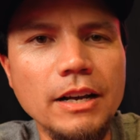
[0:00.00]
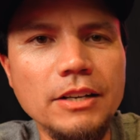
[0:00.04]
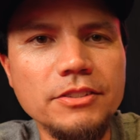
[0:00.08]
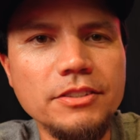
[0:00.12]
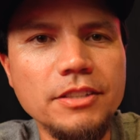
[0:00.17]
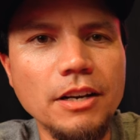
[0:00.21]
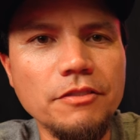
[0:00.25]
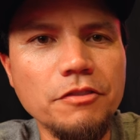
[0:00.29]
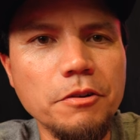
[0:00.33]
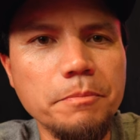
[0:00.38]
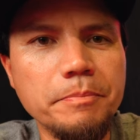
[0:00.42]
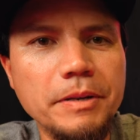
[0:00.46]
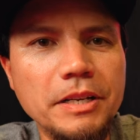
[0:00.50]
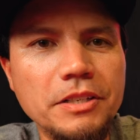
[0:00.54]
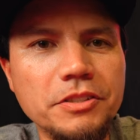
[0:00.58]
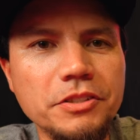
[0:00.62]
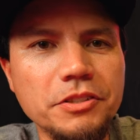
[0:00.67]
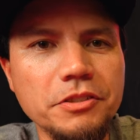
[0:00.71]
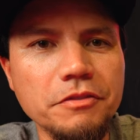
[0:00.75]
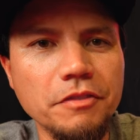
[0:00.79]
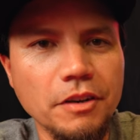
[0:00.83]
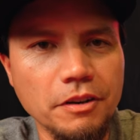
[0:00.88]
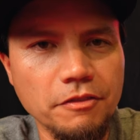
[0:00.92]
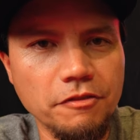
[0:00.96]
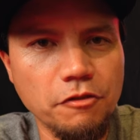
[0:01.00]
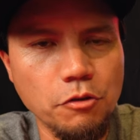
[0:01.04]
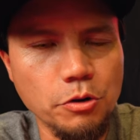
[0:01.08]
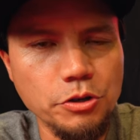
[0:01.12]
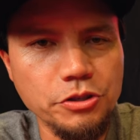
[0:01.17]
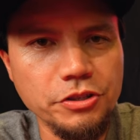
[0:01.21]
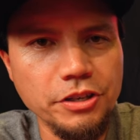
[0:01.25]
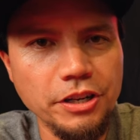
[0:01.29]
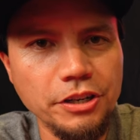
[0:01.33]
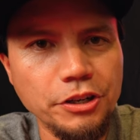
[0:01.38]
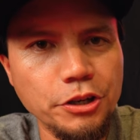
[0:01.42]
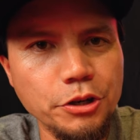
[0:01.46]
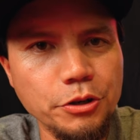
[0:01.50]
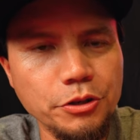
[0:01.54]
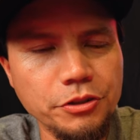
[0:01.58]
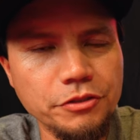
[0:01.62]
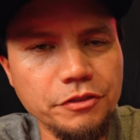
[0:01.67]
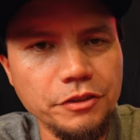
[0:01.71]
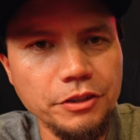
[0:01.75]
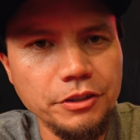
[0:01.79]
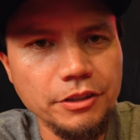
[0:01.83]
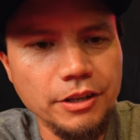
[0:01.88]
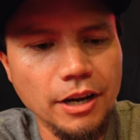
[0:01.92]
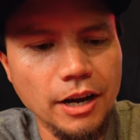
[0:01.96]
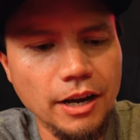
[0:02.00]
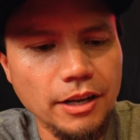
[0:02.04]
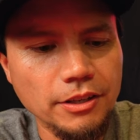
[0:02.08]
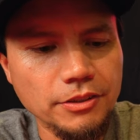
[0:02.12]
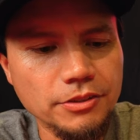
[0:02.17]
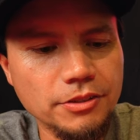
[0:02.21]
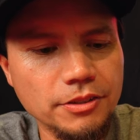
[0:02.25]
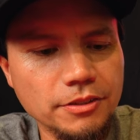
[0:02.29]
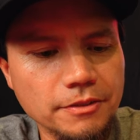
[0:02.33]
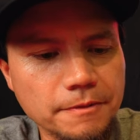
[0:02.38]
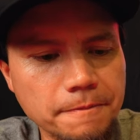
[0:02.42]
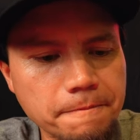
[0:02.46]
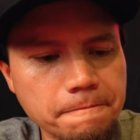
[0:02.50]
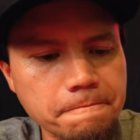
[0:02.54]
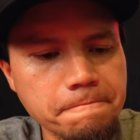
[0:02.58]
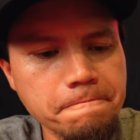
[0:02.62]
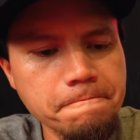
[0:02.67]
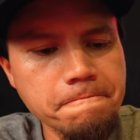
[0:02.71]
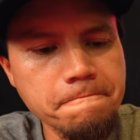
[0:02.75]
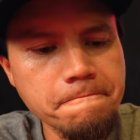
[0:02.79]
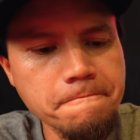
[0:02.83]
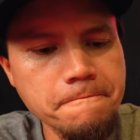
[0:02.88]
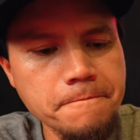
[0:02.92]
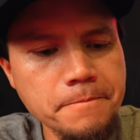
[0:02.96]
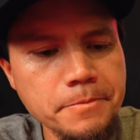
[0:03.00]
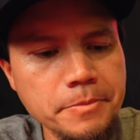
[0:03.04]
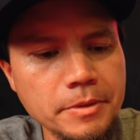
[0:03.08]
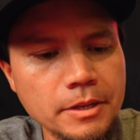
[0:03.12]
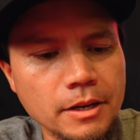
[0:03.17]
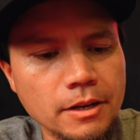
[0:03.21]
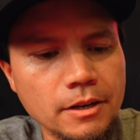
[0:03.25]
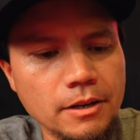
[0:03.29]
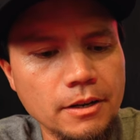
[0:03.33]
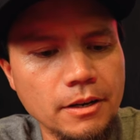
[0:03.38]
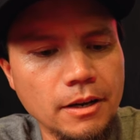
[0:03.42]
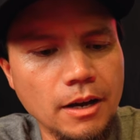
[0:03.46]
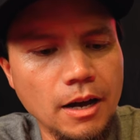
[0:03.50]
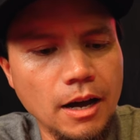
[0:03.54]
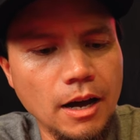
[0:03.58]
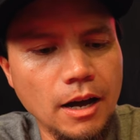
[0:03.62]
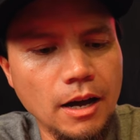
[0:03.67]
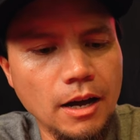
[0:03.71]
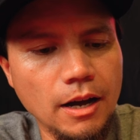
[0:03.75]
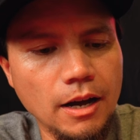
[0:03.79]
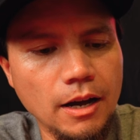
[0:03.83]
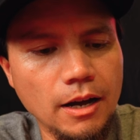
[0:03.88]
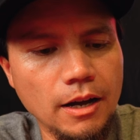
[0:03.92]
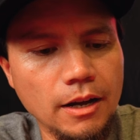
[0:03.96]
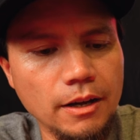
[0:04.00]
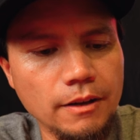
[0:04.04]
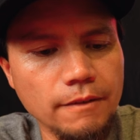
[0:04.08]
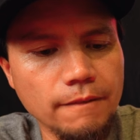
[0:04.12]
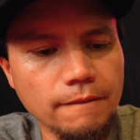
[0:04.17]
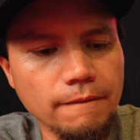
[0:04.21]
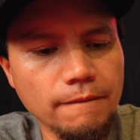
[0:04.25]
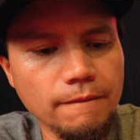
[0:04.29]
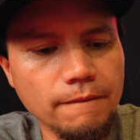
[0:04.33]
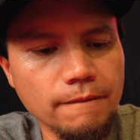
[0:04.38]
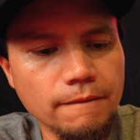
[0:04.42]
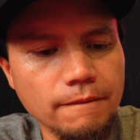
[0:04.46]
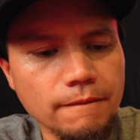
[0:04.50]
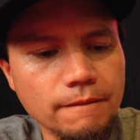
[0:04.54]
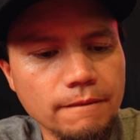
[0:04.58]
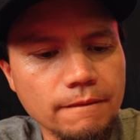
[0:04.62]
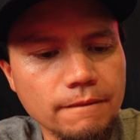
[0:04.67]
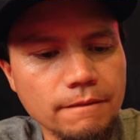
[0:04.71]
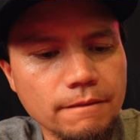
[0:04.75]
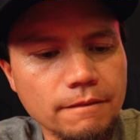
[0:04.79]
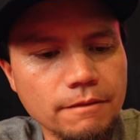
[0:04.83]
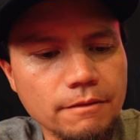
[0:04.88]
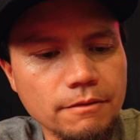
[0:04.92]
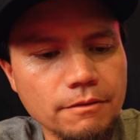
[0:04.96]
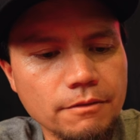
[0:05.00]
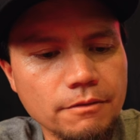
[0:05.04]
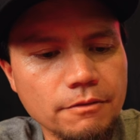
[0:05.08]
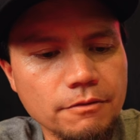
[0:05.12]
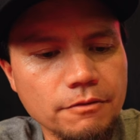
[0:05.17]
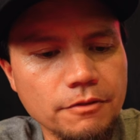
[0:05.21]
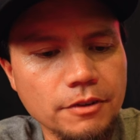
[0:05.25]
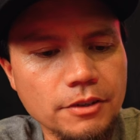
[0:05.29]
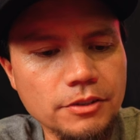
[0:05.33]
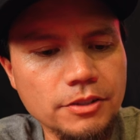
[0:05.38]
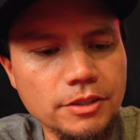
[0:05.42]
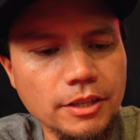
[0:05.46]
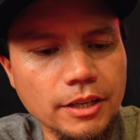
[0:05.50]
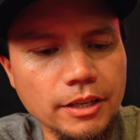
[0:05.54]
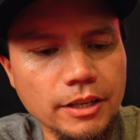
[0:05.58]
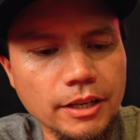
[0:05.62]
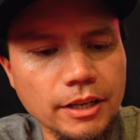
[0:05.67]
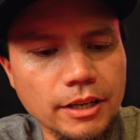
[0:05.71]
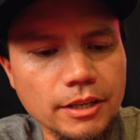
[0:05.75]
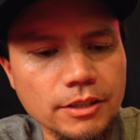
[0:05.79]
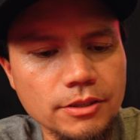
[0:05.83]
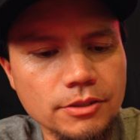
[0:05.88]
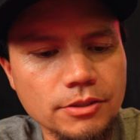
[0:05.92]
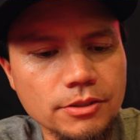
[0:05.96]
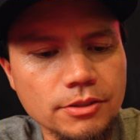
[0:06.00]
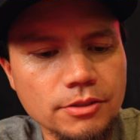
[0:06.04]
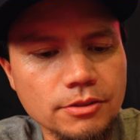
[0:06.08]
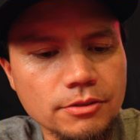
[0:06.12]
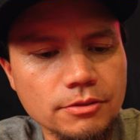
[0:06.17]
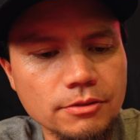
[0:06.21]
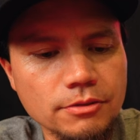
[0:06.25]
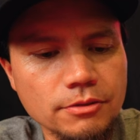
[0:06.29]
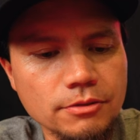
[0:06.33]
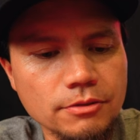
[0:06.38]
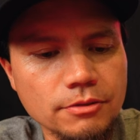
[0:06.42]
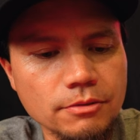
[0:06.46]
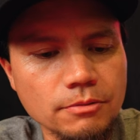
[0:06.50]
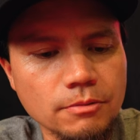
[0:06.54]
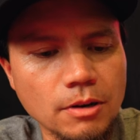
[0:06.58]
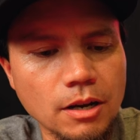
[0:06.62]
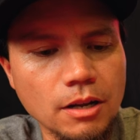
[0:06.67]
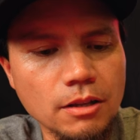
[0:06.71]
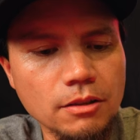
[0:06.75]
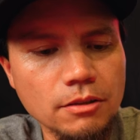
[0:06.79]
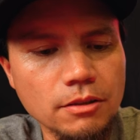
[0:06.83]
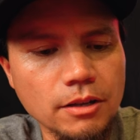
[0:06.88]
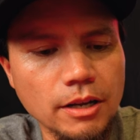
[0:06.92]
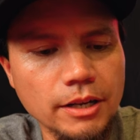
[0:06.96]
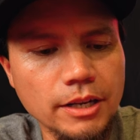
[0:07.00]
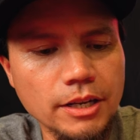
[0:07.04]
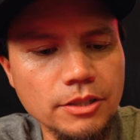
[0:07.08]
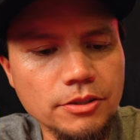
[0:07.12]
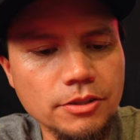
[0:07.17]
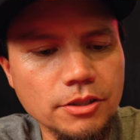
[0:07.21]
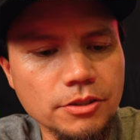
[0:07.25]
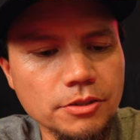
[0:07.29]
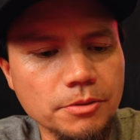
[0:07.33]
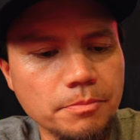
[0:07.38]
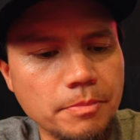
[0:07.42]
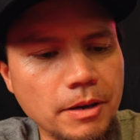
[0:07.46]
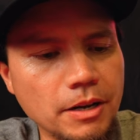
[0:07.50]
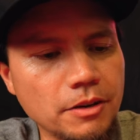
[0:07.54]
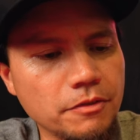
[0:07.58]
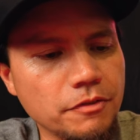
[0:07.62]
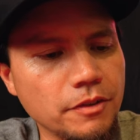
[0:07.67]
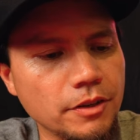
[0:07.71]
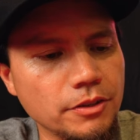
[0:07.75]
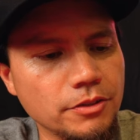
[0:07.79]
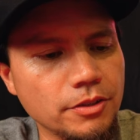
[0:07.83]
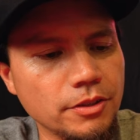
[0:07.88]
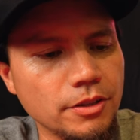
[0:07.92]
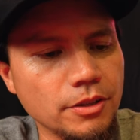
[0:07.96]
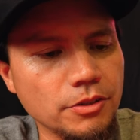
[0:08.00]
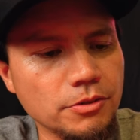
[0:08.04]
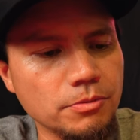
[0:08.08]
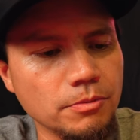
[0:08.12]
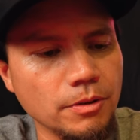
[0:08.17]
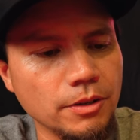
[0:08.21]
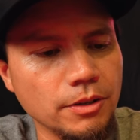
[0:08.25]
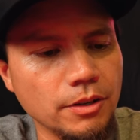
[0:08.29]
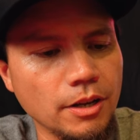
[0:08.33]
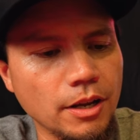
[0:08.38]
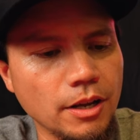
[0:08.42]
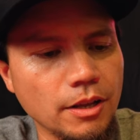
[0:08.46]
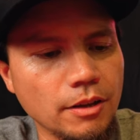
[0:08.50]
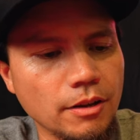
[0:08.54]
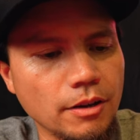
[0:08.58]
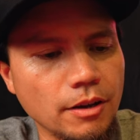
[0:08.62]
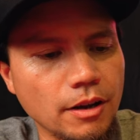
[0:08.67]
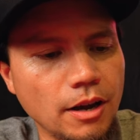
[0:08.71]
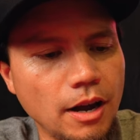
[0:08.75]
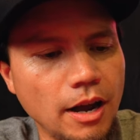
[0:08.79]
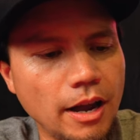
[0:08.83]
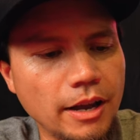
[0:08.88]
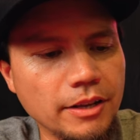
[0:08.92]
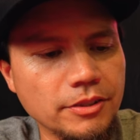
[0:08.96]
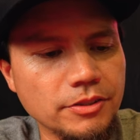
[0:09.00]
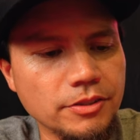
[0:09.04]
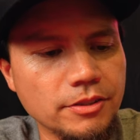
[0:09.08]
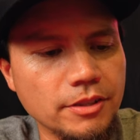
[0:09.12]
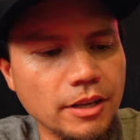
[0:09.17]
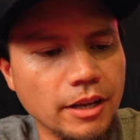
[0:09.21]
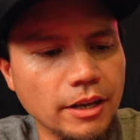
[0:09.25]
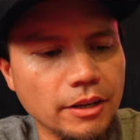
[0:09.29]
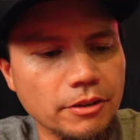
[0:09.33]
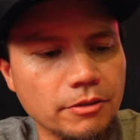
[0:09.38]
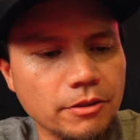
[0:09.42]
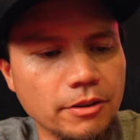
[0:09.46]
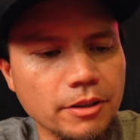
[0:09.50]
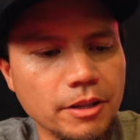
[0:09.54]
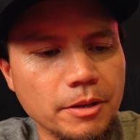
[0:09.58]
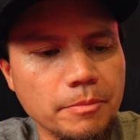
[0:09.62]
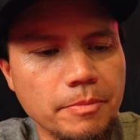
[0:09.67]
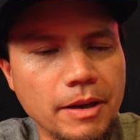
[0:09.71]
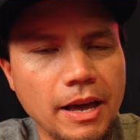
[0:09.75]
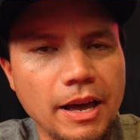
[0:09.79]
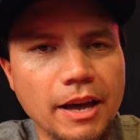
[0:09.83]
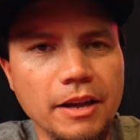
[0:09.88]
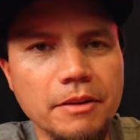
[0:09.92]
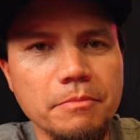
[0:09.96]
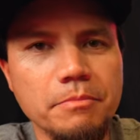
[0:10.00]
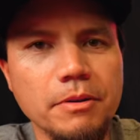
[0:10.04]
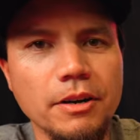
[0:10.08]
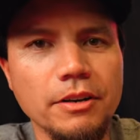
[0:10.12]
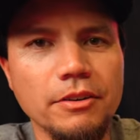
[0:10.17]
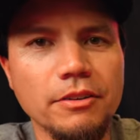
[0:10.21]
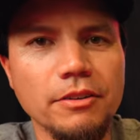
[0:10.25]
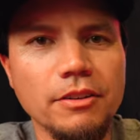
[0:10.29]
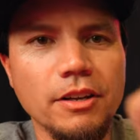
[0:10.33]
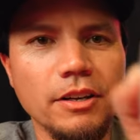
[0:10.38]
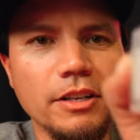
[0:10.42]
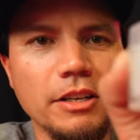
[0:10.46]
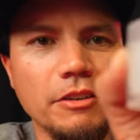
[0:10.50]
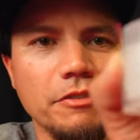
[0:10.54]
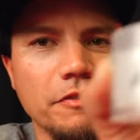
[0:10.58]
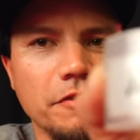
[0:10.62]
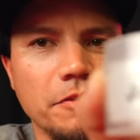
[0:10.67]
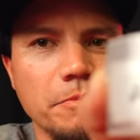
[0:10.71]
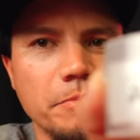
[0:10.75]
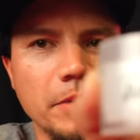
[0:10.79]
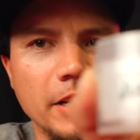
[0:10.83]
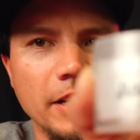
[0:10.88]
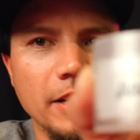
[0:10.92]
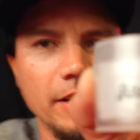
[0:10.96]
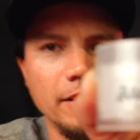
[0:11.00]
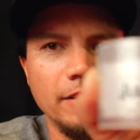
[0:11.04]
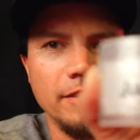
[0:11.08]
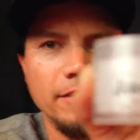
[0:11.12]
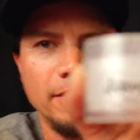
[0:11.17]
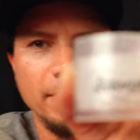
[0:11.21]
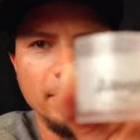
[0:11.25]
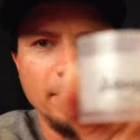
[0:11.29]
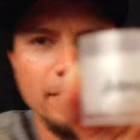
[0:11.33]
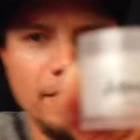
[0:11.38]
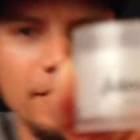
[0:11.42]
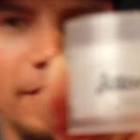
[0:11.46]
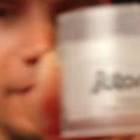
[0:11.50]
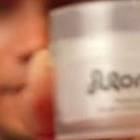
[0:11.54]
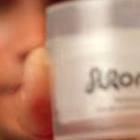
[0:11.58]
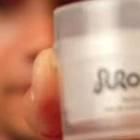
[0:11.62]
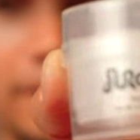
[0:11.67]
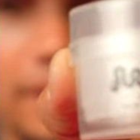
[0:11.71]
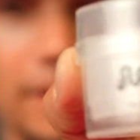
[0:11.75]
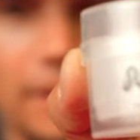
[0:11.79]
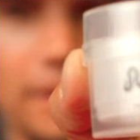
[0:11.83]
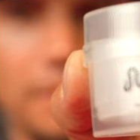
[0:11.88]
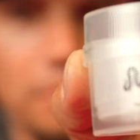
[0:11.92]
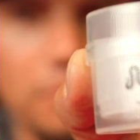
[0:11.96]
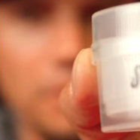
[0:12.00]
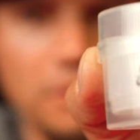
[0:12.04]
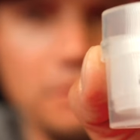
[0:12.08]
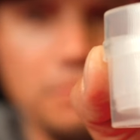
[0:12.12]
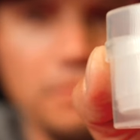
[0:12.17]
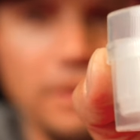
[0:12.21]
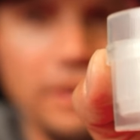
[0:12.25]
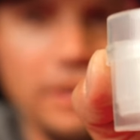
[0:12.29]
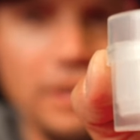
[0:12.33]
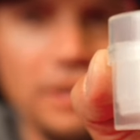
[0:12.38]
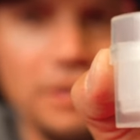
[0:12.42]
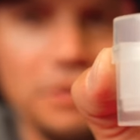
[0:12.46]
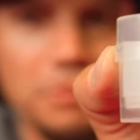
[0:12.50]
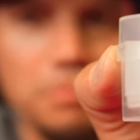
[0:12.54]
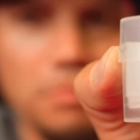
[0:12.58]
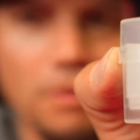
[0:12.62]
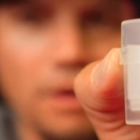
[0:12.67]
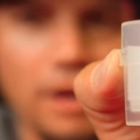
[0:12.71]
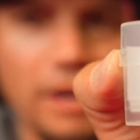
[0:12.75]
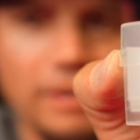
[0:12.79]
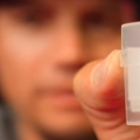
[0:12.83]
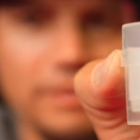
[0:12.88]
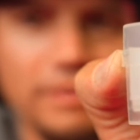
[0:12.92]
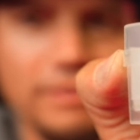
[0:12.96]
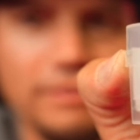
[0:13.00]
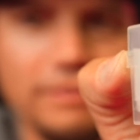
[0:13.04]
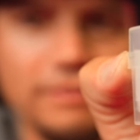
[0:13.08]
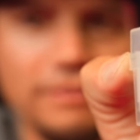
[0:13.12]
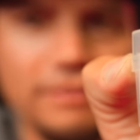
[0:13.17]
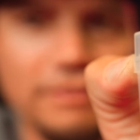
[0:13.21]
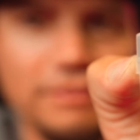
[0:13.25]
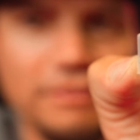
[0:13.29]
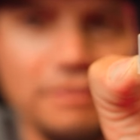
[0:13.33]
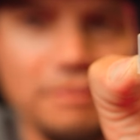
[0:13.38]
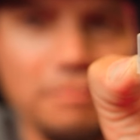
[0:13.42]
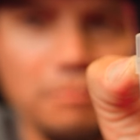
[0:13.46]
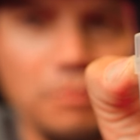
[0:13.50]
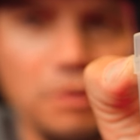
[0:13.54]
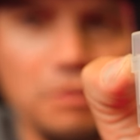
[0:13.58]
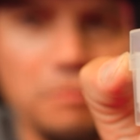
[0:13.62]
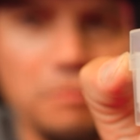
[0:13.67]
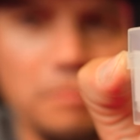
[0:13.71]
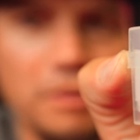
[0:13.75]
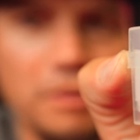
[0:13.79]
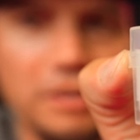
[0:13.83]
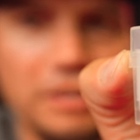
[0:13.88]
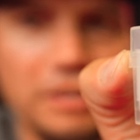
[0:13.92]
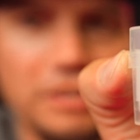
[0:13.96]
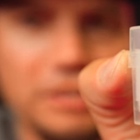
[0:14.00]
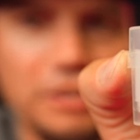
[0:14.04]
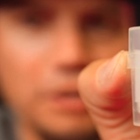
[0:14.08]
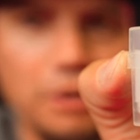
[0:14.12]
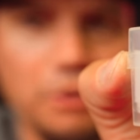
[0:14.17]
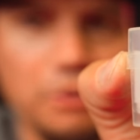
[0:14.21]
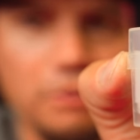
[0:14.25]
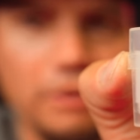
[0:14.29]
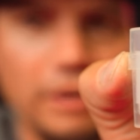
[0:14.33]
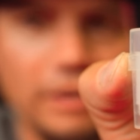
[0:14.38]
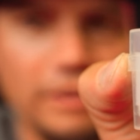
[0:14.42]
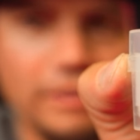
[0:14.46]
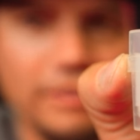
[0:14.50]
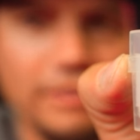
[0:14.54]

got several pieces of unfortunate news for you guys. Uh, first thing is, well, I guess there's a benefit to this one. I, I stink really bad, but lucky for me, uh, Morph Market has brought Morph Market deodorant.